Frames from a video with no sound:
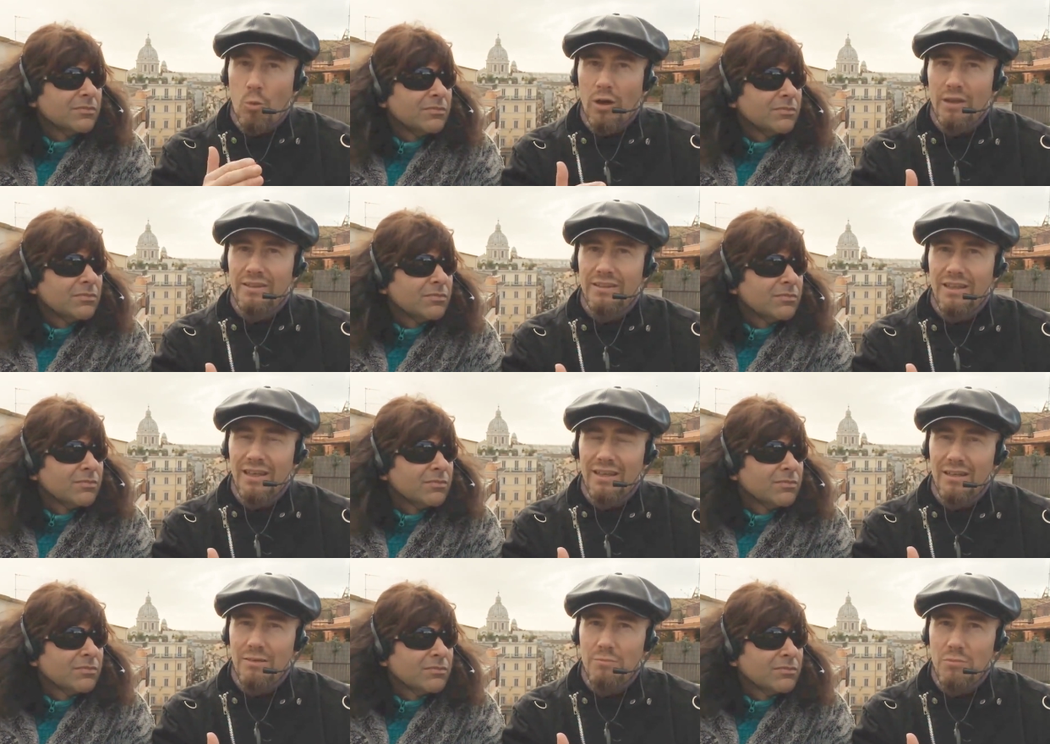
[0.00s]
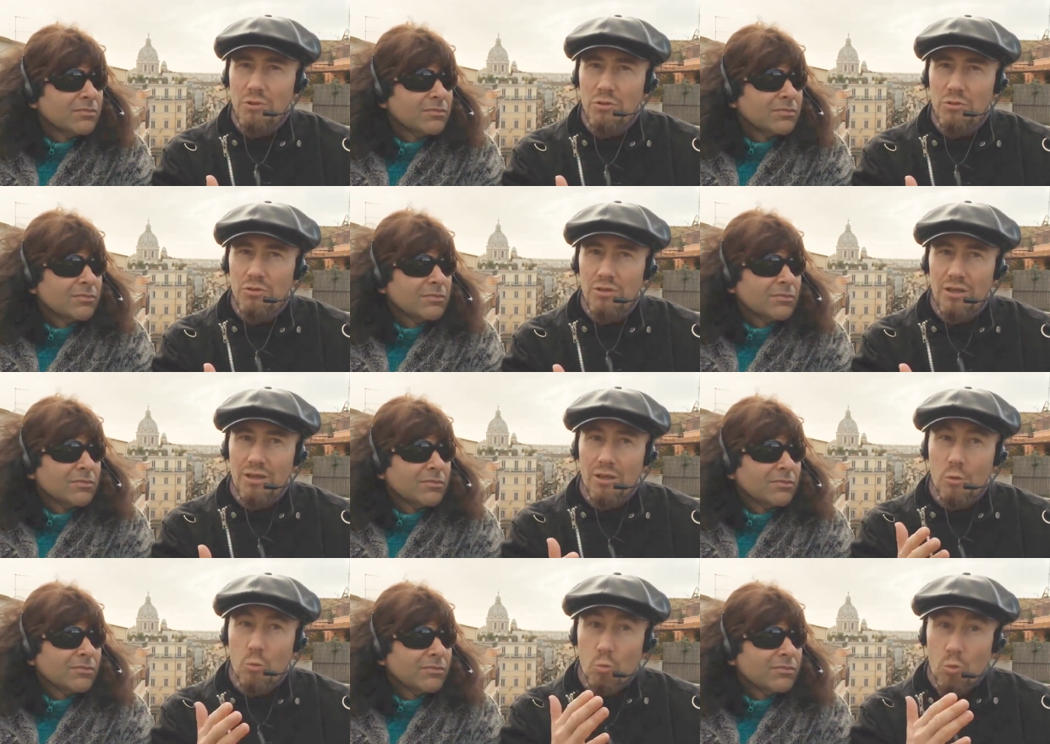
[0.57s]
Speaker 1: what kind of
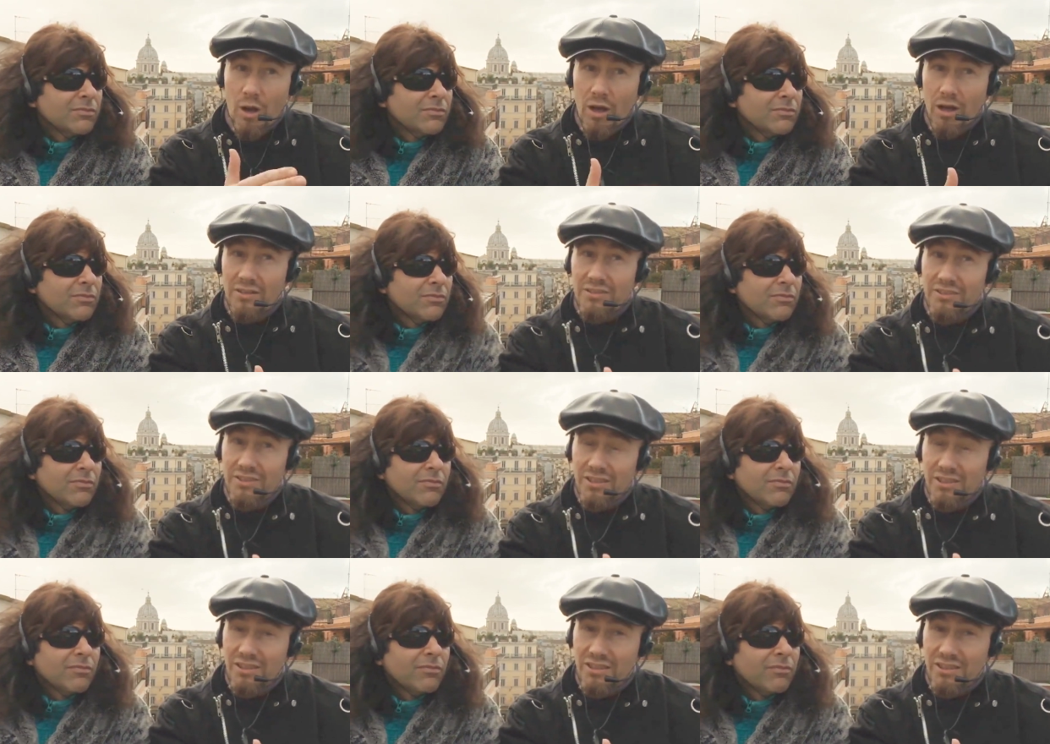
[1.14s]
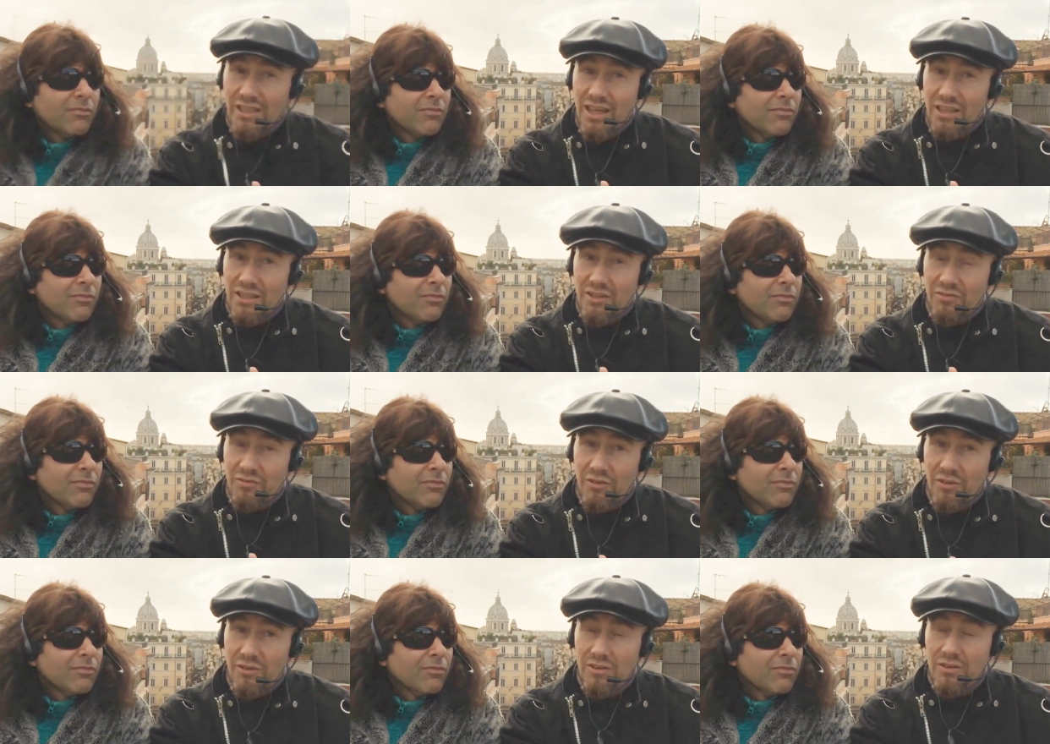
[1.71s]
music was
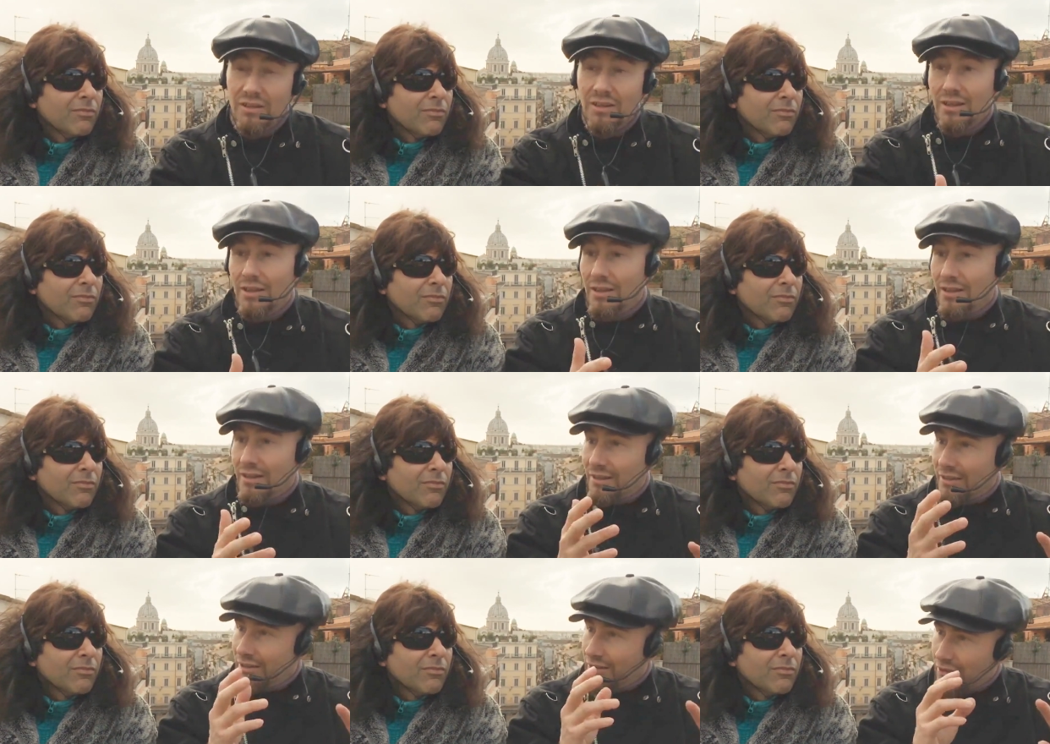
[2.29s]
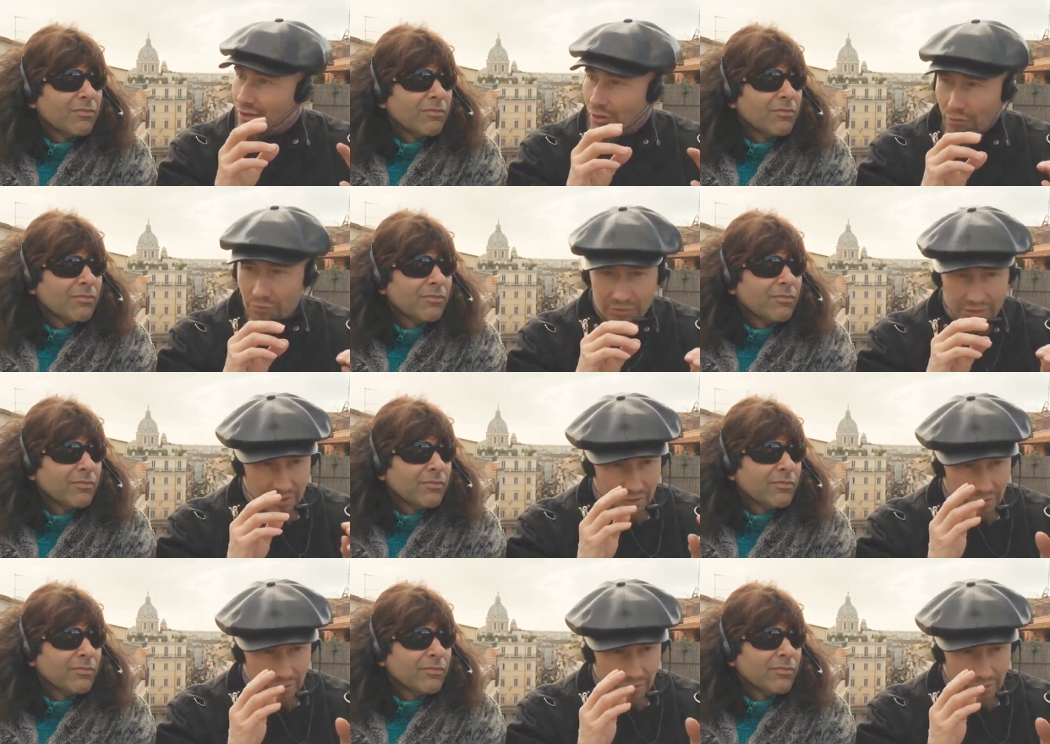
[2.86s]
successful. You know,